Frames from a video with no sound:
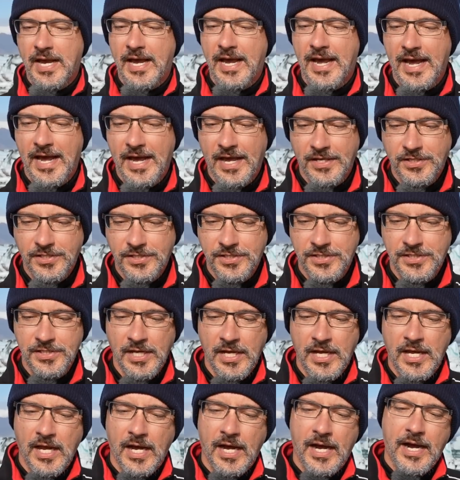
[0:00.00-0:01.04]
asks,
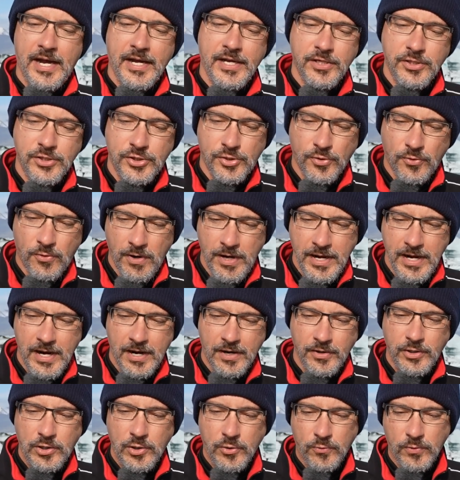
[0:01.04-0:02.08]
I enjoy
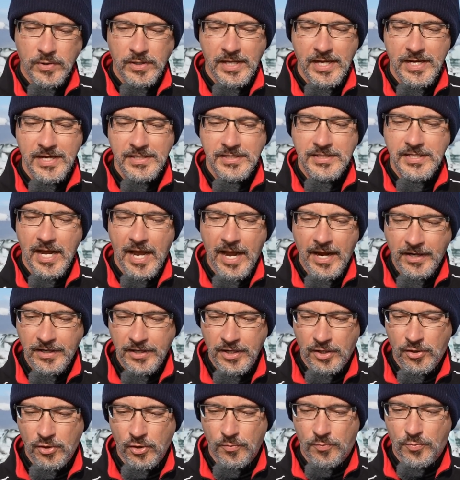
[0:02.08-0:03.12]
how you relate
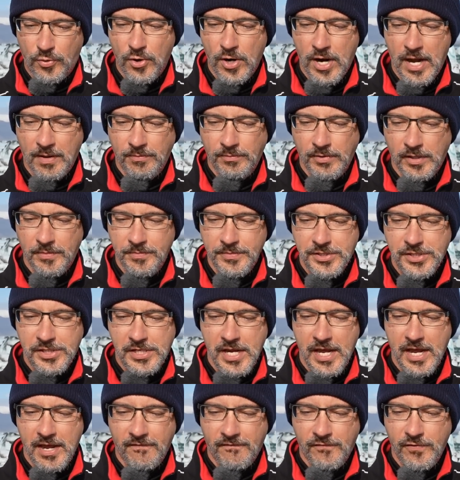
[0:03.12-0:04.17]
technical problems
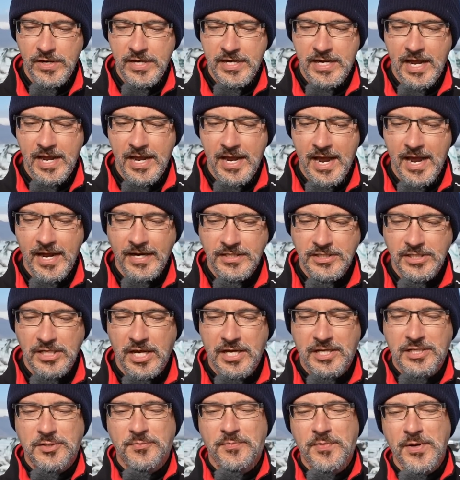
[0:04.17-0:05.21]
to everyday
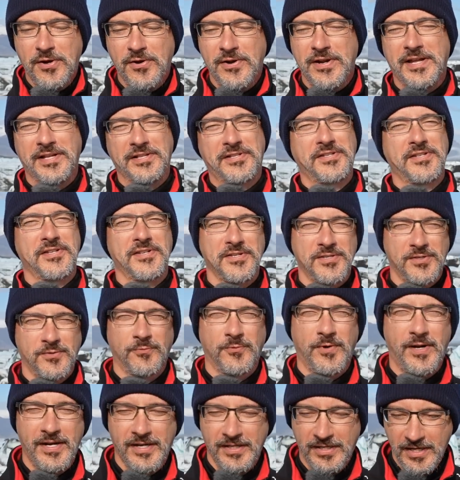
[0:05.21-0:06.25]
experiences.
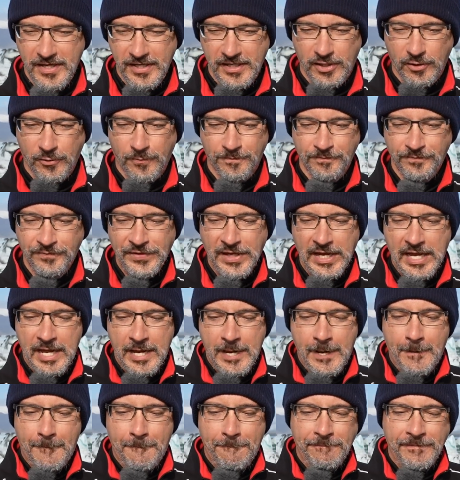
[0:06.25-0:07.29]
Why, thank you.
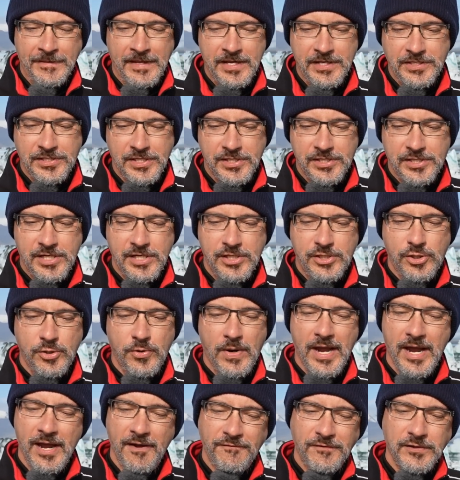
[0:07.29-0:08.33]
He says, did you
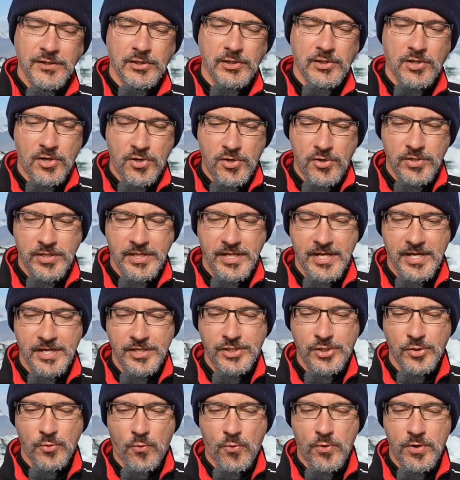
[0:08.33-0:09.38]
have to learn
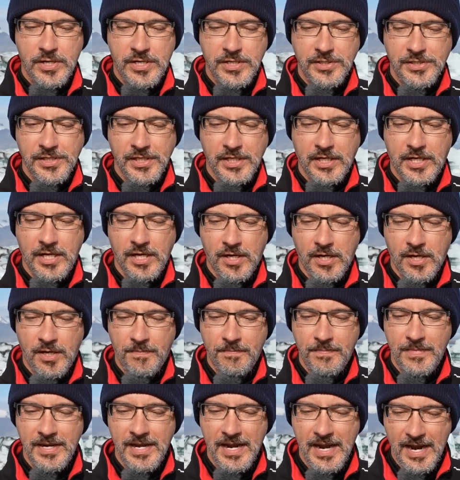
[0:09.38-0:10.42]
this or does it
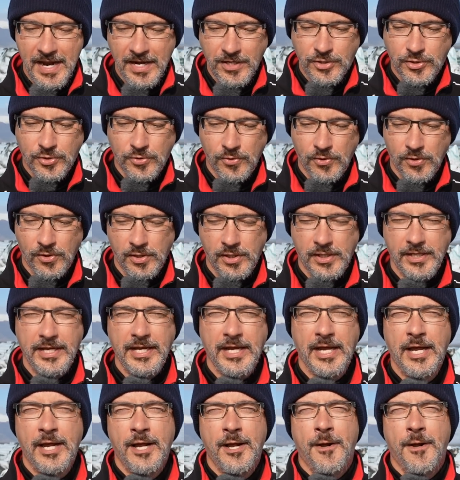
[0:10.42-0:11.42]
come naturally?